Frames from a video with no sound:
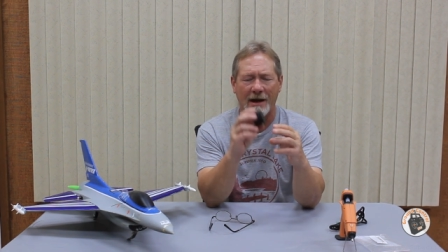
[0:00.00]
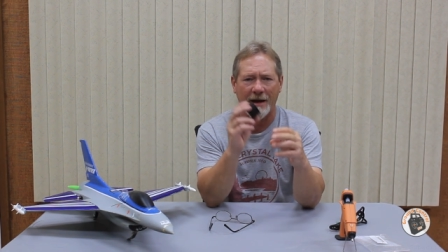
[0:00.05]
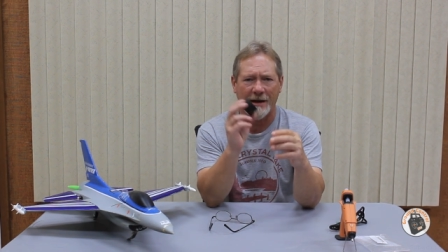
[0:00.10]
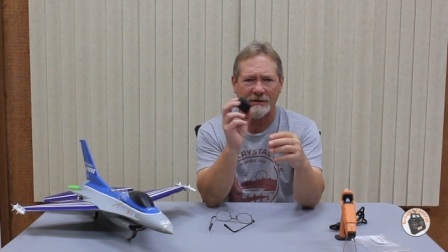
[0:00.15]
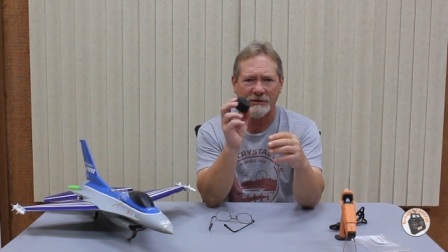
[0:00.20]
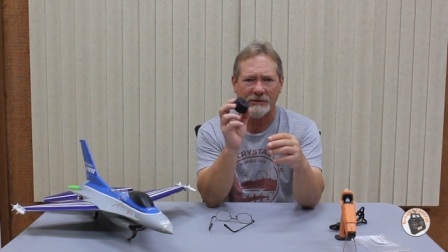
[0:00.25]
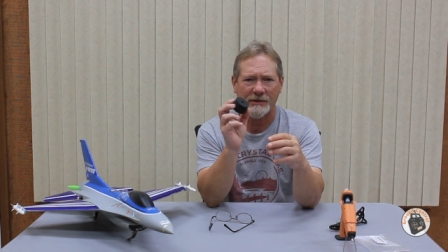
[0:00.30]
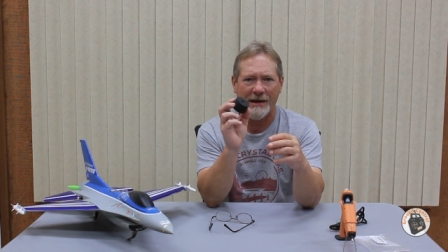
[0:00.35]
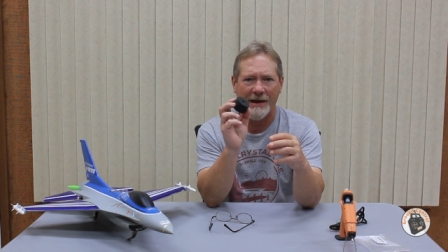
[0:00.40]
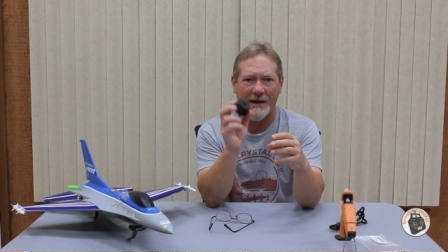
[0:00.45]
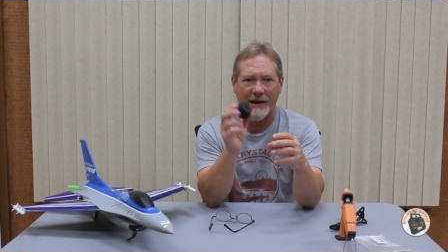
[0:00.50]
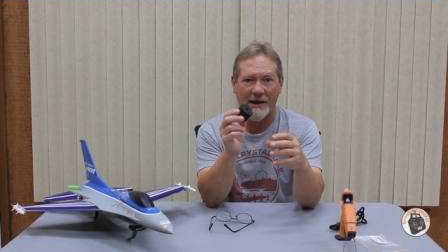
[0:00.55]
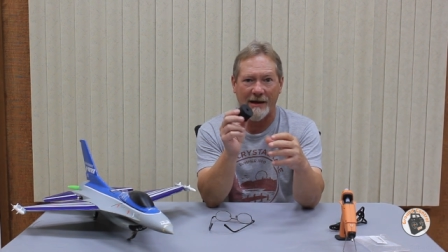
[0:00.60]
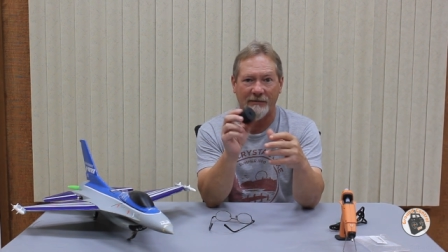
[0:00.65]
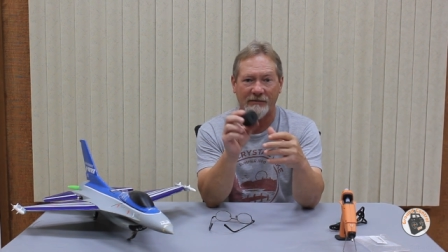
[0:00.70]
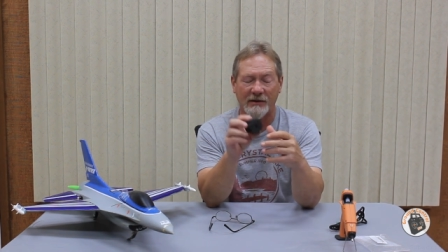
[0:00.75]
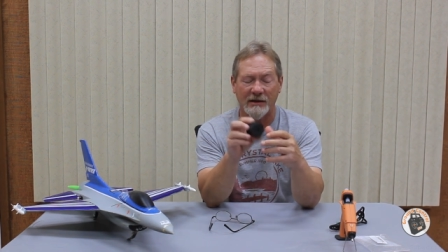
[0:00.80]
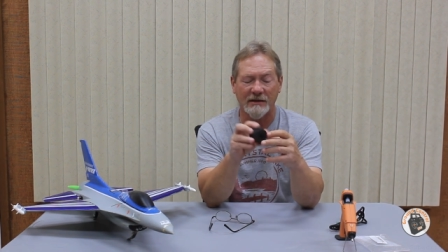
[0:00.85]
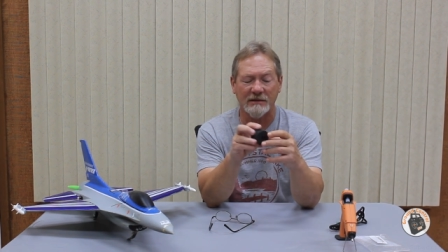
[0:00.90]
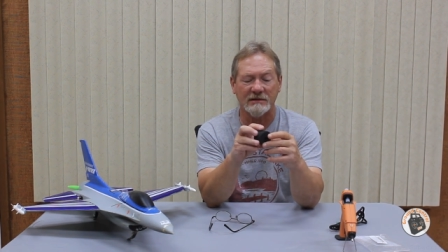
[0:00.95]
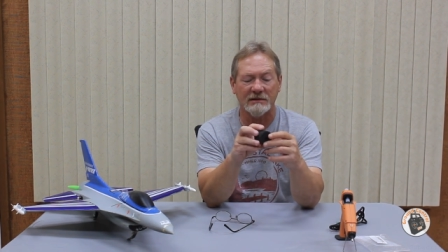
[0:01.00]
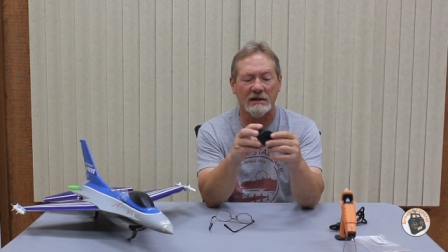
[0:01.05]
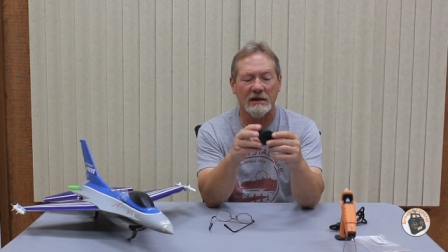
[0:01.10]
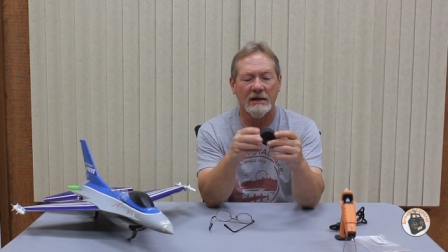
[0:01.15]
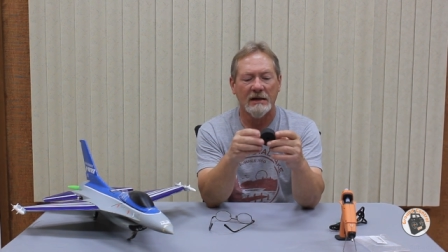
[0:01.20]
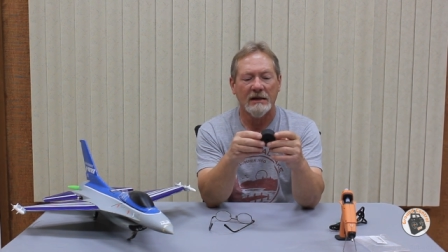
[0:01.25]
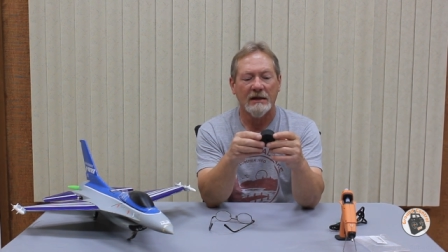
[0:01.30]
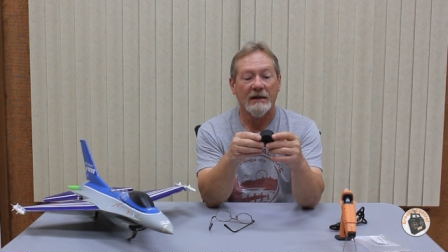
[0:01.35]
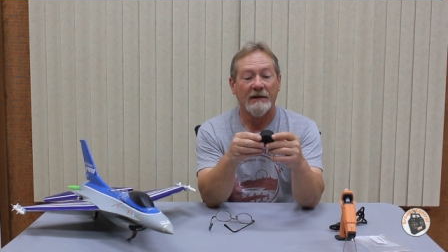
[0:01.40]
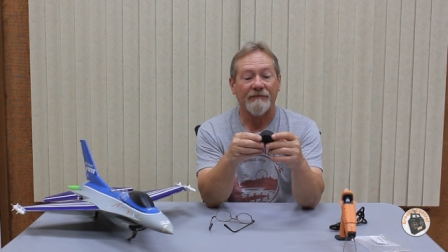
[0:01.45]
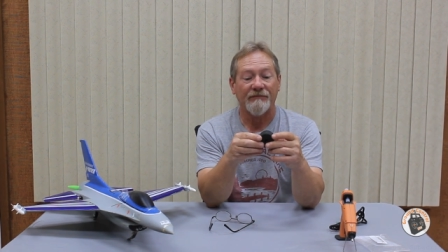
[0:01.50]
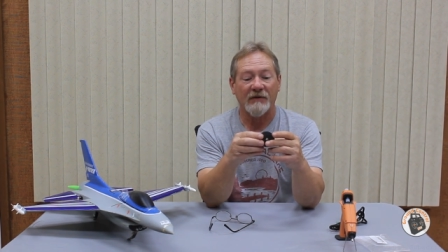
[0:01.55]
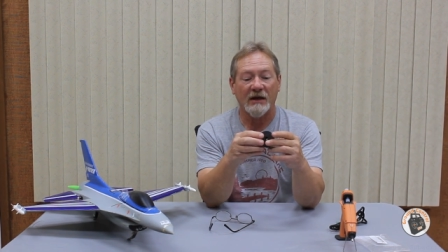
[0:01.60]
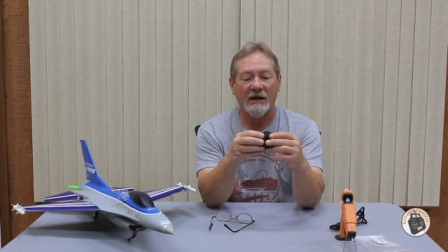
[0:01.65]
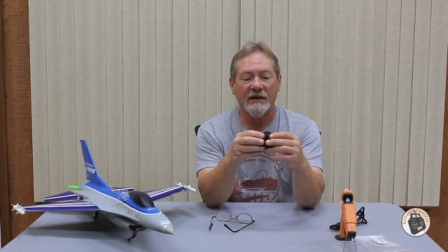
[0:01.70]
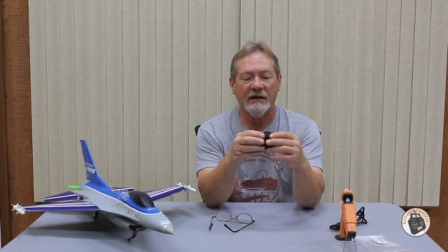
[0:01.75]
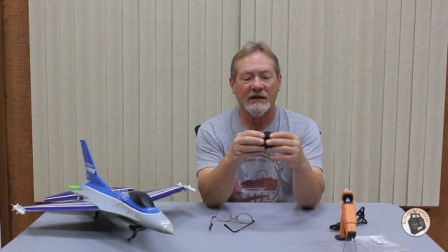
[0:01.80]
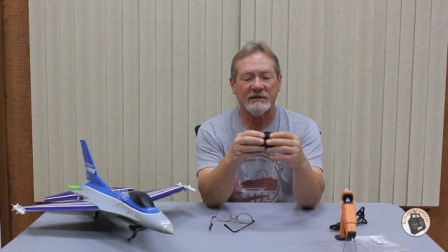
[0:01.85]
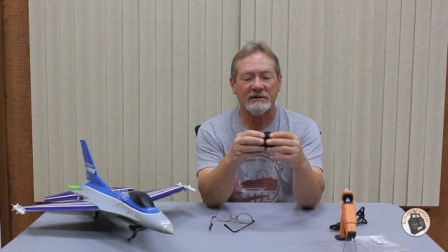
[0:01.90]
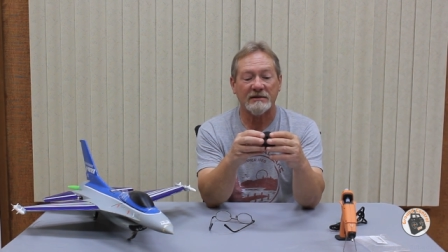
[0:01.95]
Actually had these,
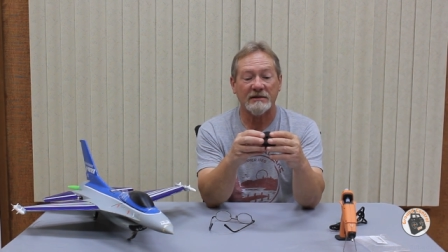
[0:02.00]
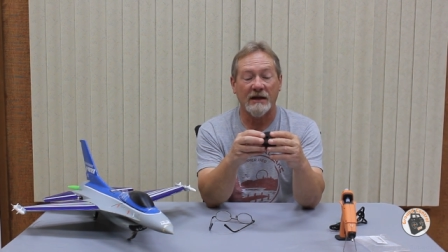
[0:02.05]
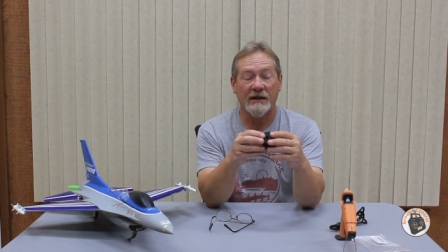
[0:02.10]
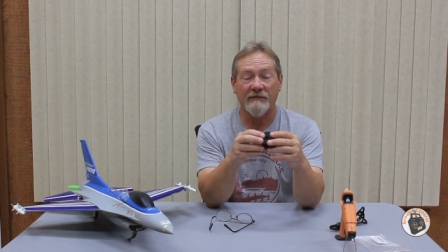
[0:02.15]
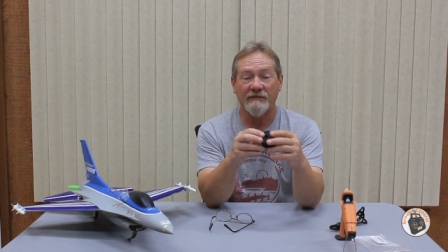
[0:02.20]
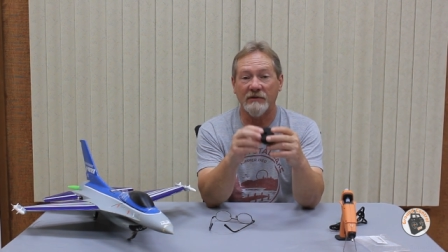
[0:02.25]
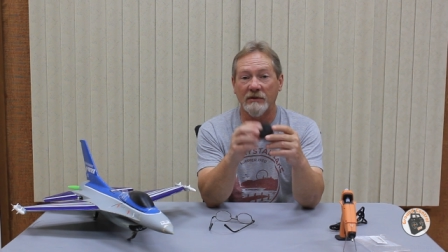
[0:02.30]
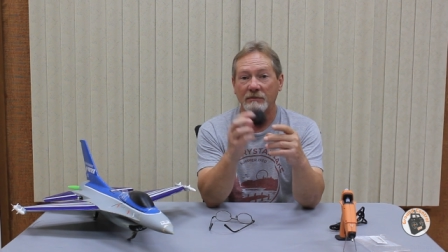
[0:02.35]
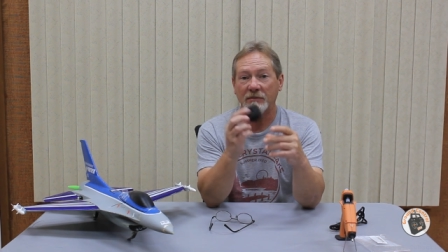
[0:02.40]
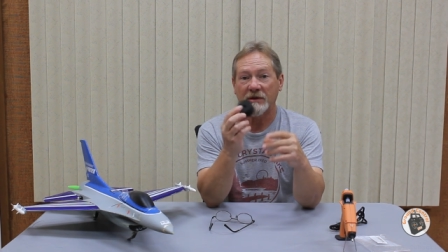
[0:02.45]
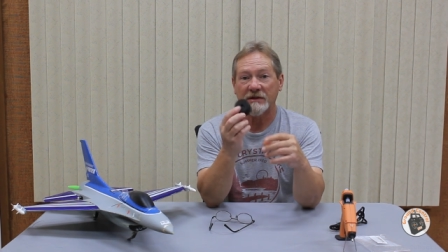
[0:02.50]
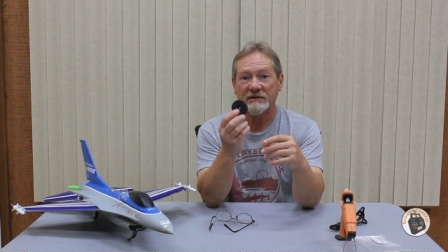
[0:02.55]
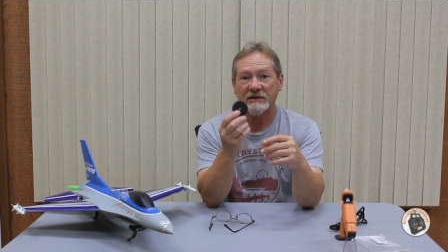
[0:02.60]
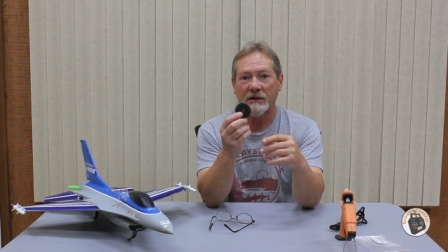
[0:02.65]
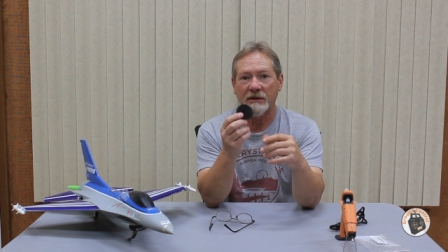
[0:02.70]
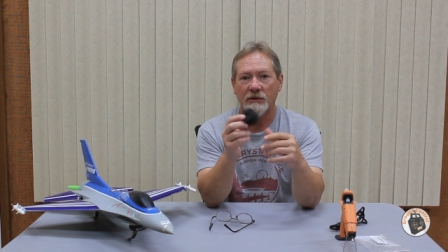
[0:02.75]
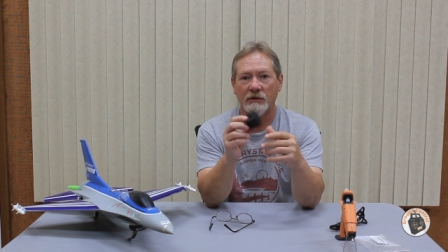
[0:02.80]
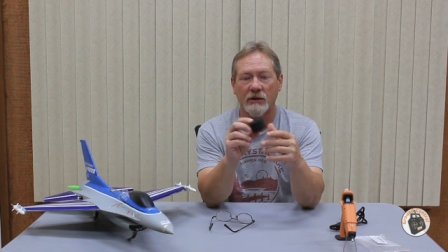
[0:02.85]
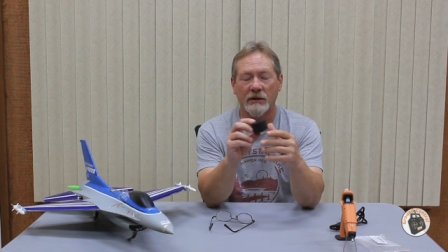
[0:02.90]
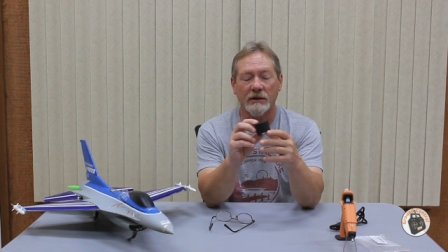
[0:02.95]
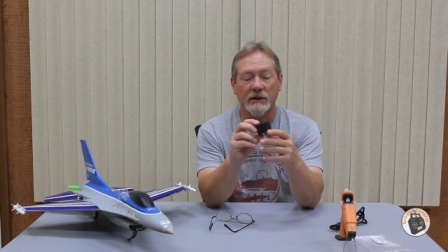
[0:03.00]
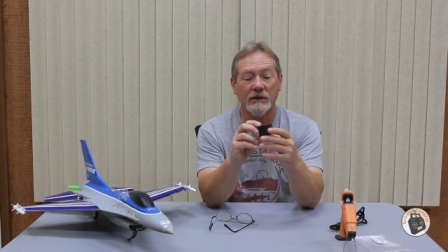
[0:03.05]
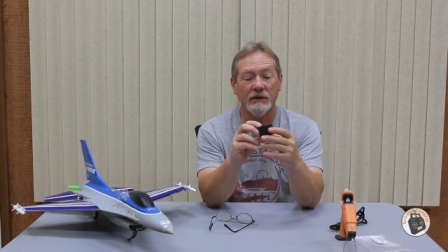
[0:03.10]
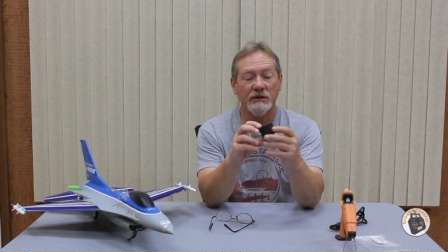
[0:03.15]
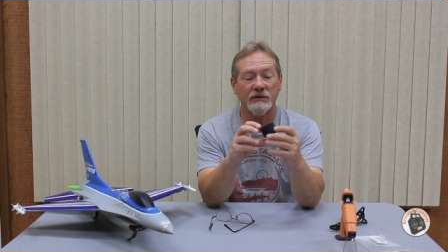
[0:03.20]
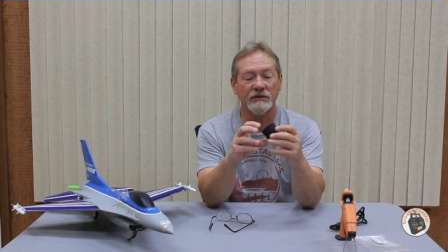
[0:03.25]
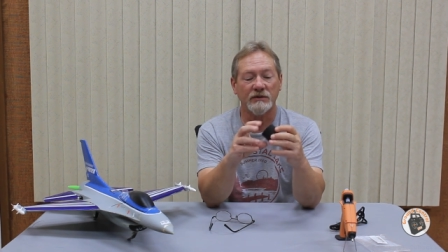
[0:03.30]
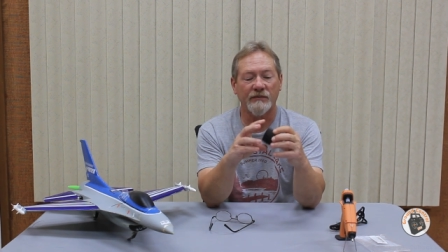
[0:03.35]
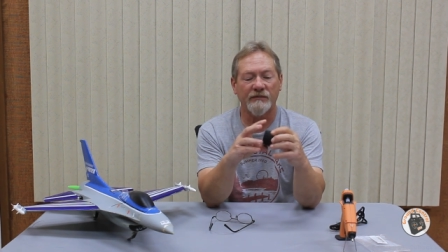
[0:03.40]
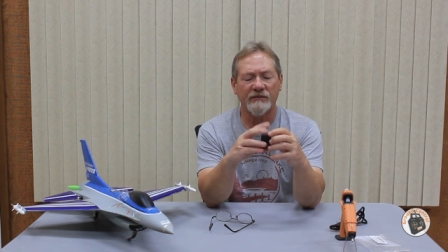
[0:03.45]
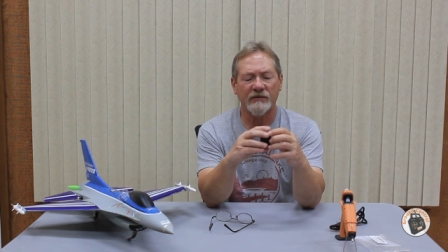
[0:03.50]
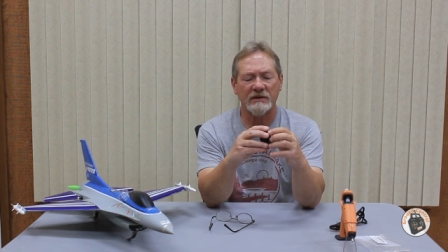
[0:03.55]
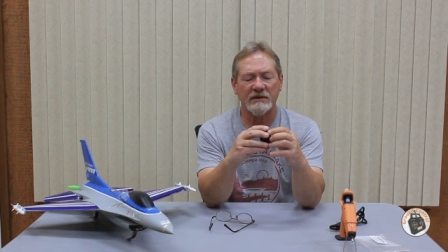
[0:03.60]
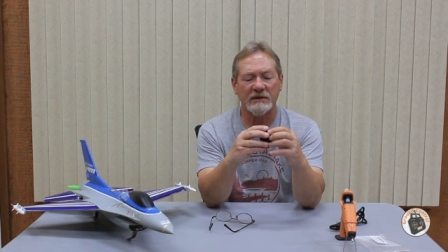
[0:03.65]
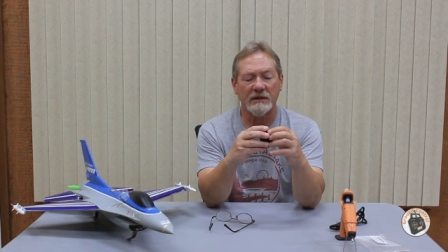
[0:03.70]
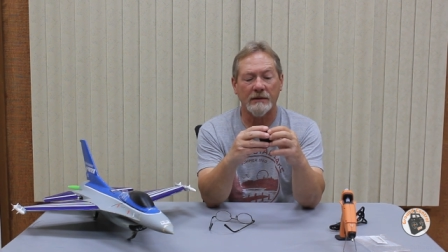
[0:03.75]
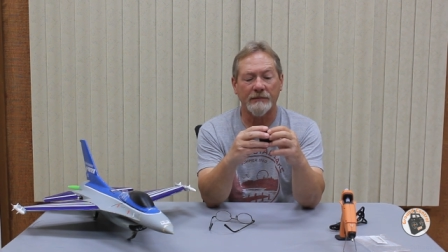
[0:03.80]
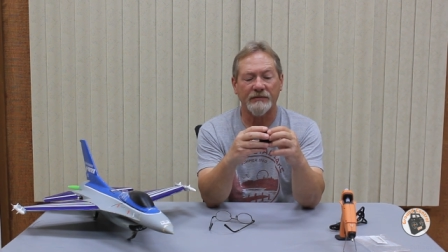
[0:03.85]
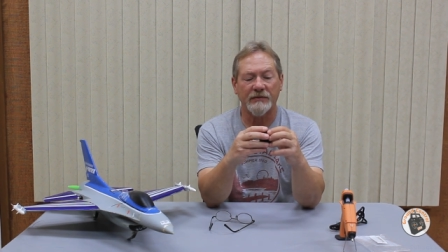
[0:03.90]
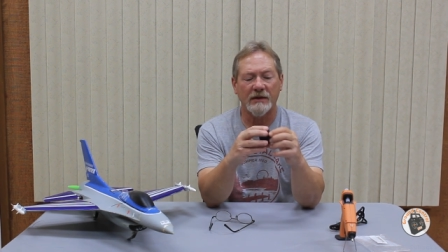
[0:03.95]
and I saved them because I knew I could use them for
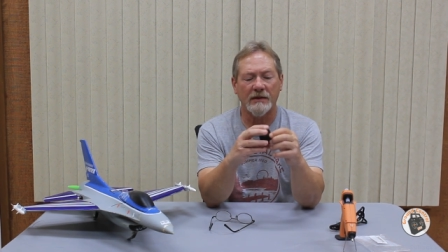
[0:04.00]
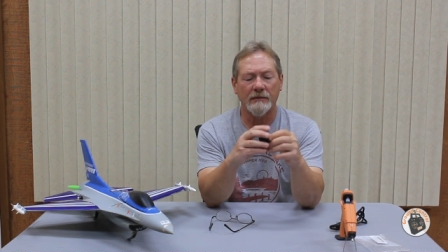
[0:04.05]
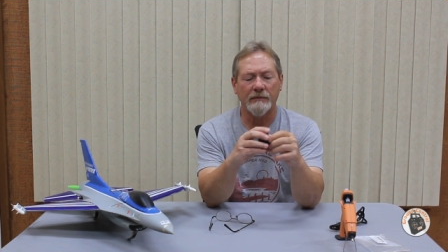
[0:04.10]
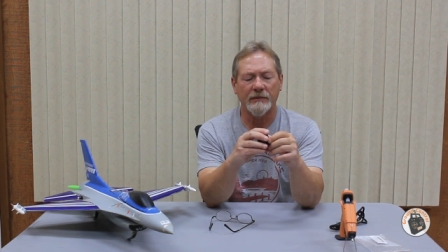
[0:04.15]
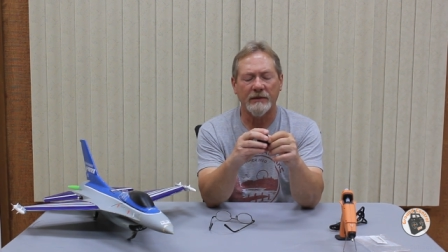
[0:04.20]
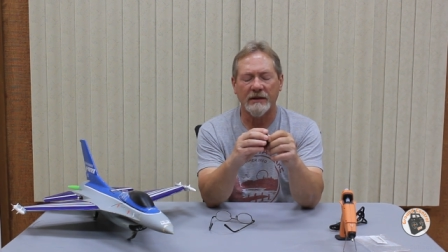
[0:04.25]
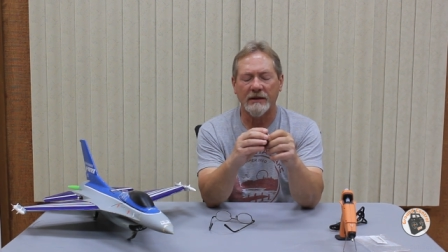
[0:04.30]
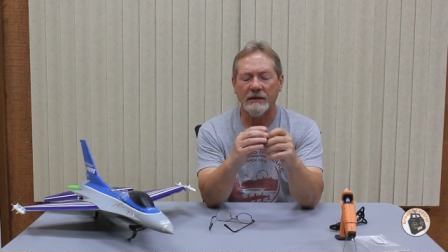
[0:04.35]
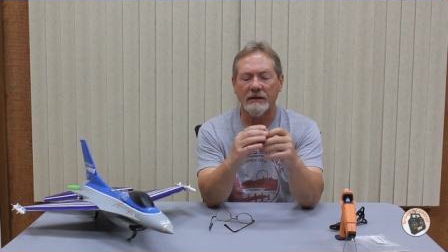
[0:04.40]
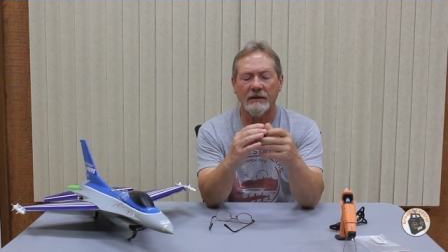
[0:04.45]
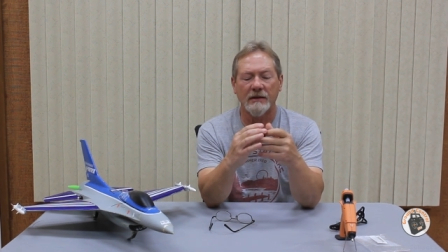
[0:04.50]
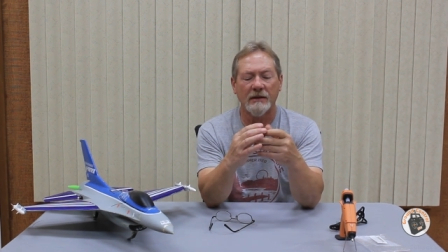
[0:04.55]
something. But